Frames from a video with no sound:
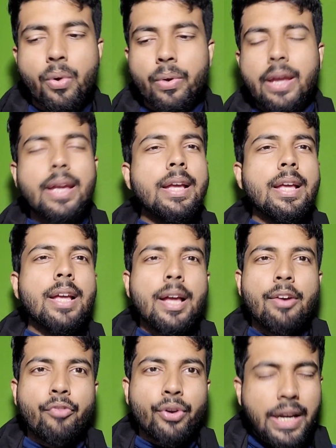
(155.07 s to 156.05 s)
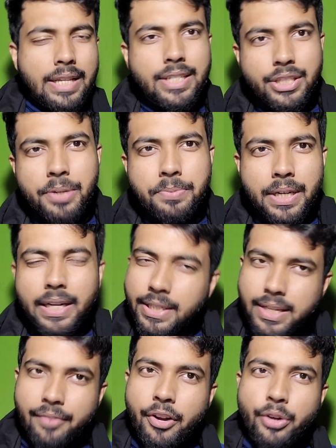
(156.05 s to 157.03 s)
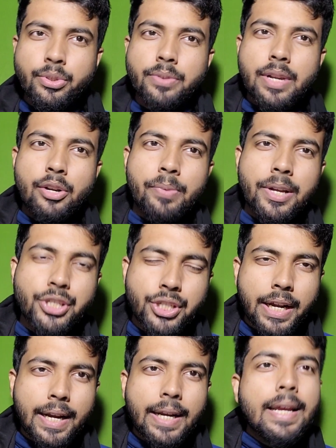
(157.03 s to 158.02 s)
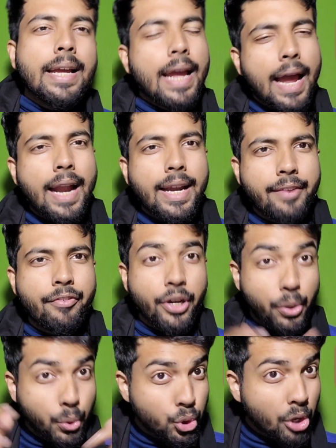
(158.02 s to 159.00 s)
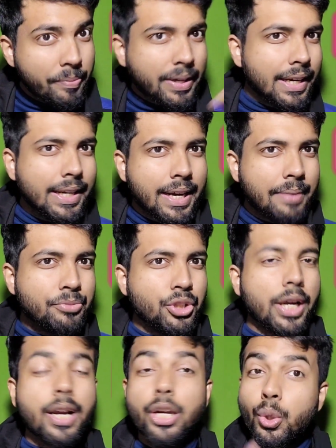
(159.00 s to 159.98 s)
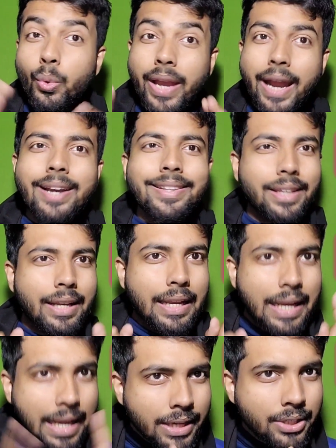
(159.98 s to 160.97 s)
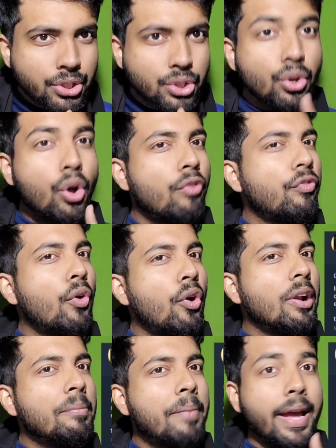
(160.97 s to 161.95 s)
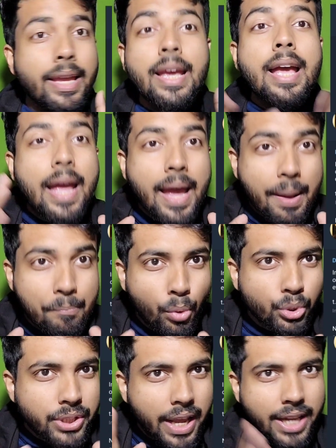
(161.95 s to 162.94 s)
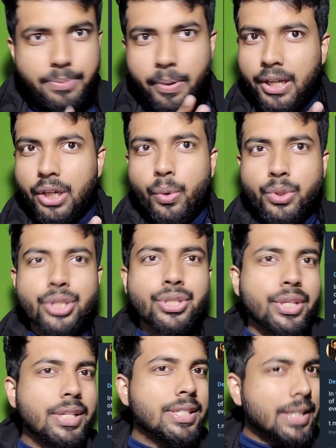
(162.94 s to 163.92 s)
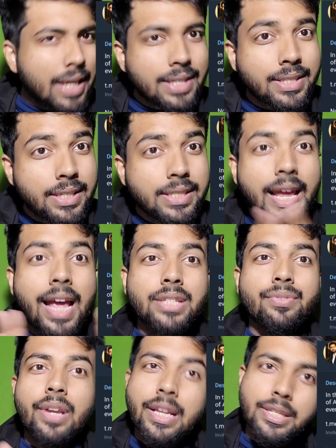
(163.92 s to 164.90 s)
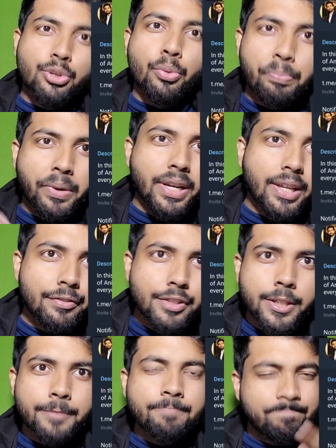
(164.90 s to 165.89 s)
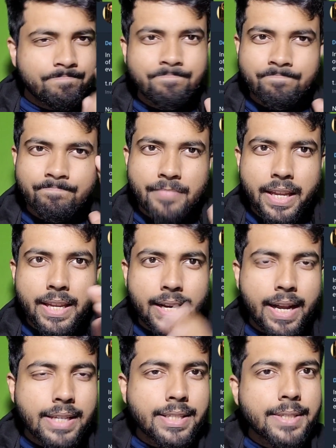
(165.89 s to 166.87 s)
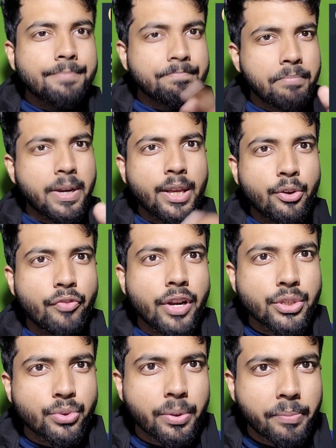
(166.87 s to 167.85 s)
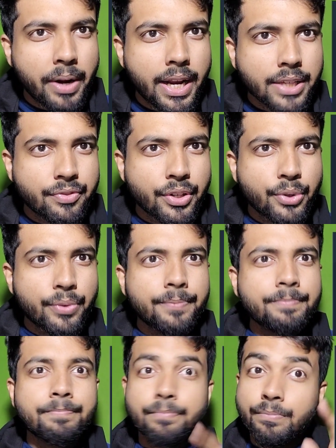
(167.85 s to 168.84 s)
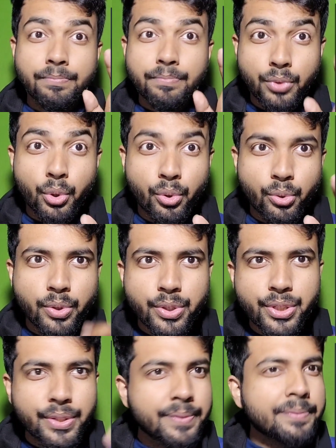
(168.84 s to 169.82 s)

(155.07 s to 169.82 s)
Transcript: okay? For any such tips and tricks, definitely do subscribe to my channel. And definitely do join my Telegram channel to get the links of all my most expected question series classes as well as the PDFs. Take care, guys. Meeting you very soon in my next video. Don't do this.